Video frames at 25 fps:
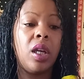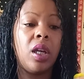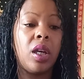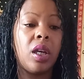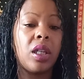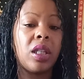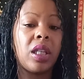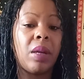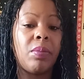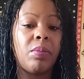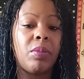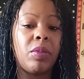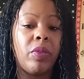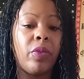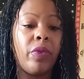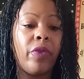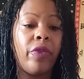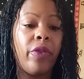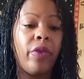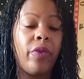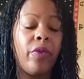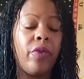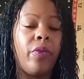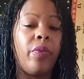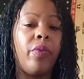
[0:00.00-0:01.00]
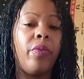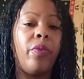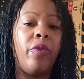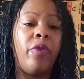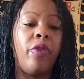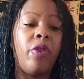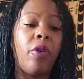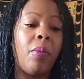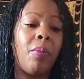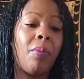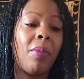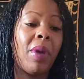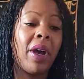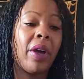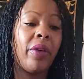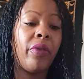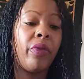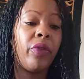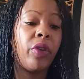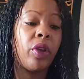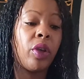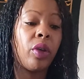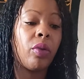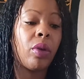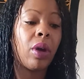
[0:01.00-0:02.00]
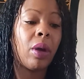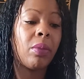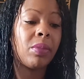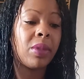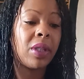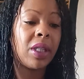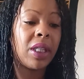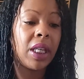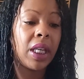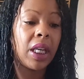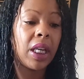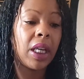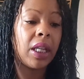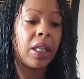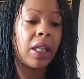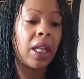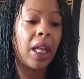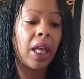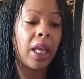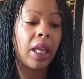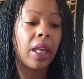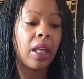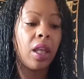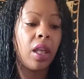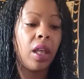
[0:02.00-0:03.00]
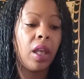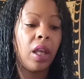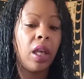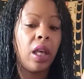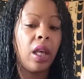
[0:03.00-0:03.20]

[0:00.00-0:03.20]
Because I'm, from my view, I'm seeing like,